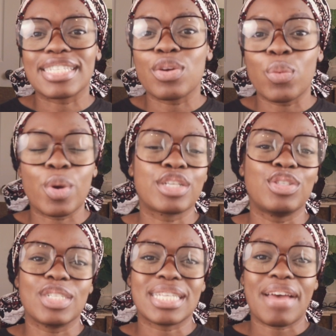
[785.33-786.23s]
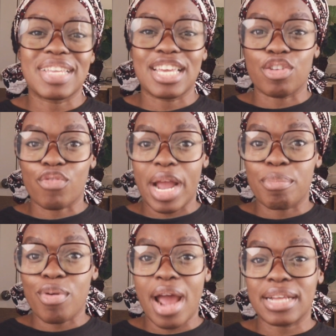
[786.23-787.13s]
It works. You just have to get the
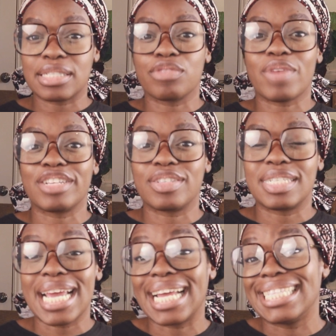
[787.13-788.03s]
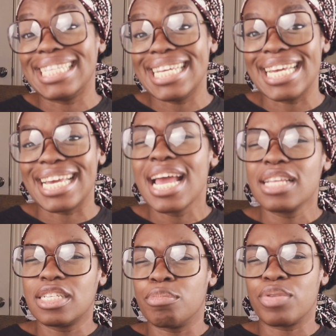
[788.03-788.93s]
right products, the right technique
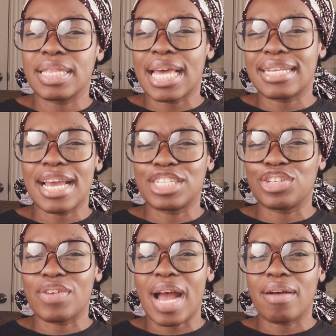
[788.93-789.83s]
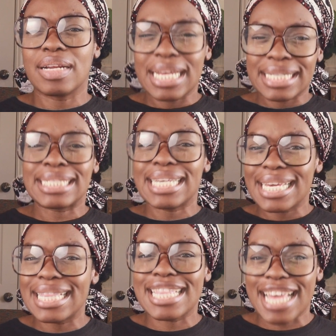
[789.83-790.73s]
to bring that texture out. It's
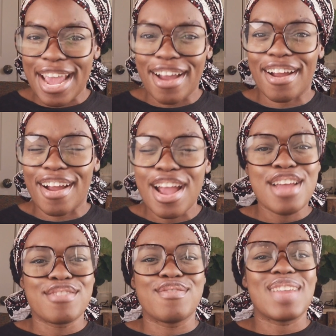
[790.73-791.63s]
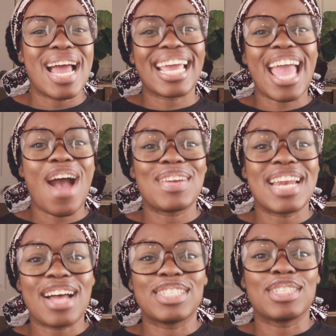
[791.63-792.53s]
in there. Do not count it
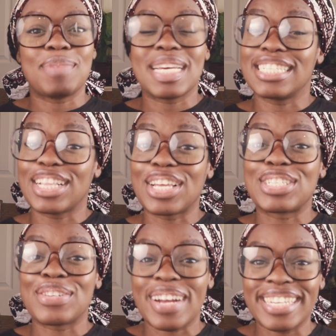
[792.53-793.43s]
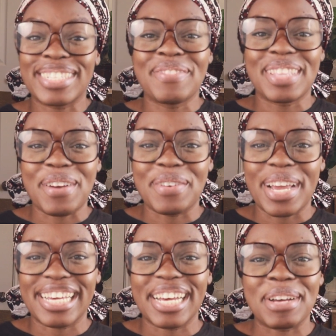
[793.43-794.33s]
out just because it looks crazy when they
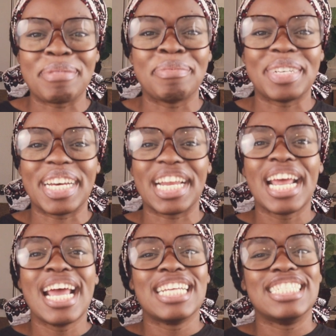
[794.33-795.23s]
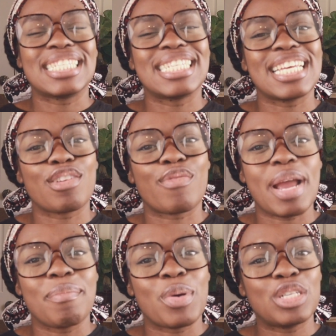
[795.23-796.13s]
wake up, but just get the
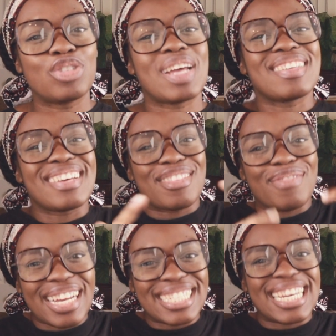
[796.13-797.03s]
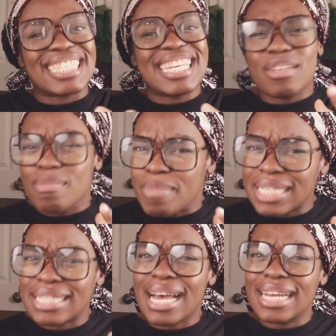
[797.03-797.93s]
right moisturizer, get the right technique,
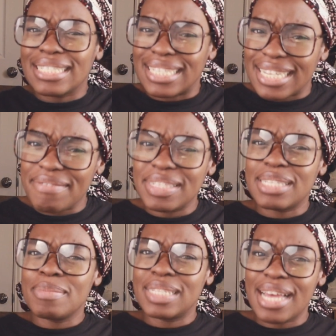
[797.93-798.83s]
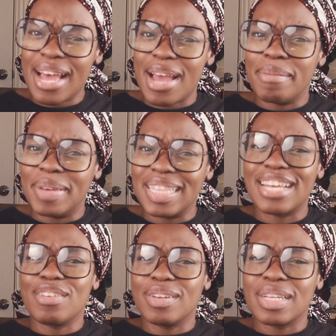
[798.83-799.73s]
massage it, give it some time, and
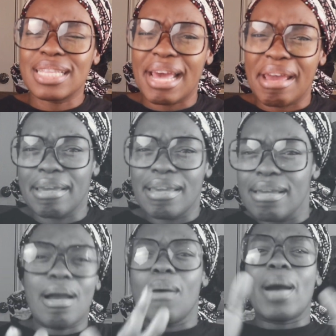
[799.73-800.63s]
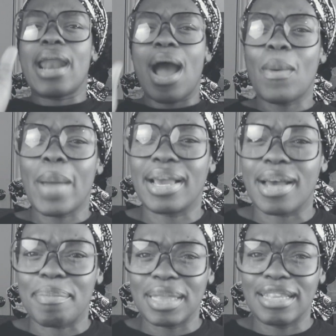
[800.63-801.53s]
then it'll say, you know what, I'll wake
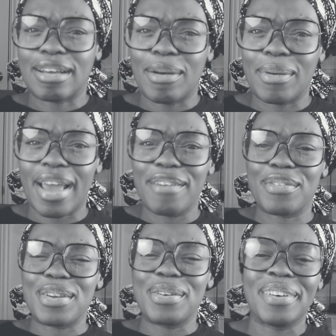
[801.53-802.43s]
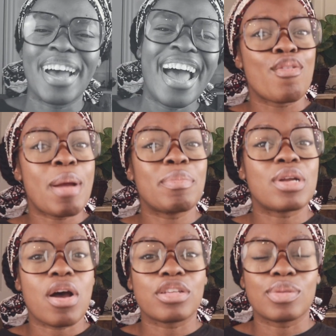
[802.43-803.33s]
up and look okay for you. Remember
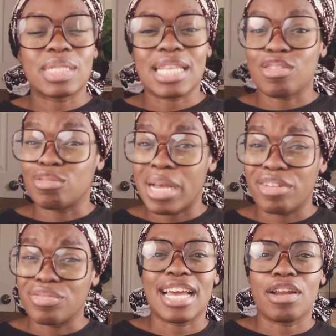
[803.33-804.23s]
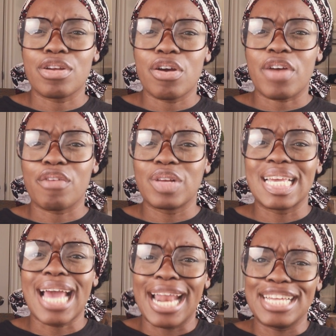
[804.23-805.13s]
to also set those boundaries. I don't know if I
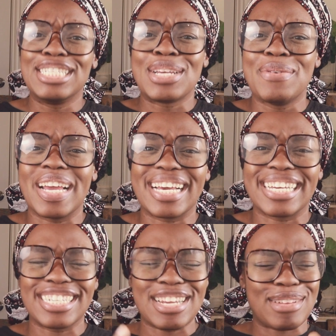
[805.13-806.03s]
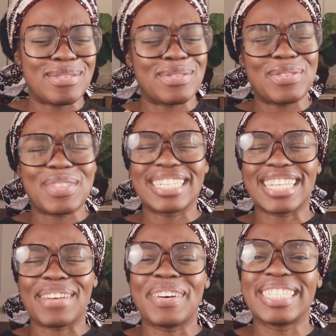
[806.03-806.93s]
really got into it because, you know, doing two things
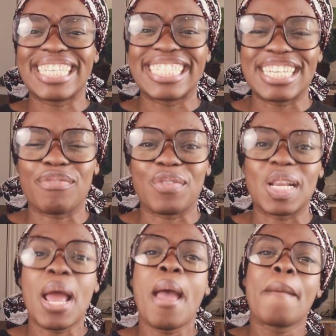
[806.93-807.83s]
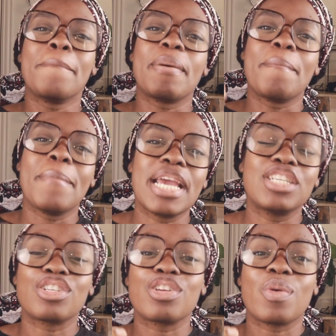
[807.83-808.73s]
at once is different, but make
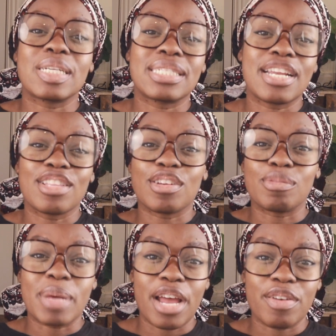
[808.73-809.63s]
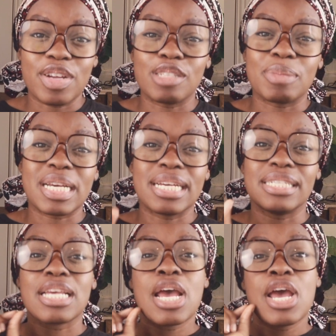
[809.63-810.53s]
sure you are setting those boundaries because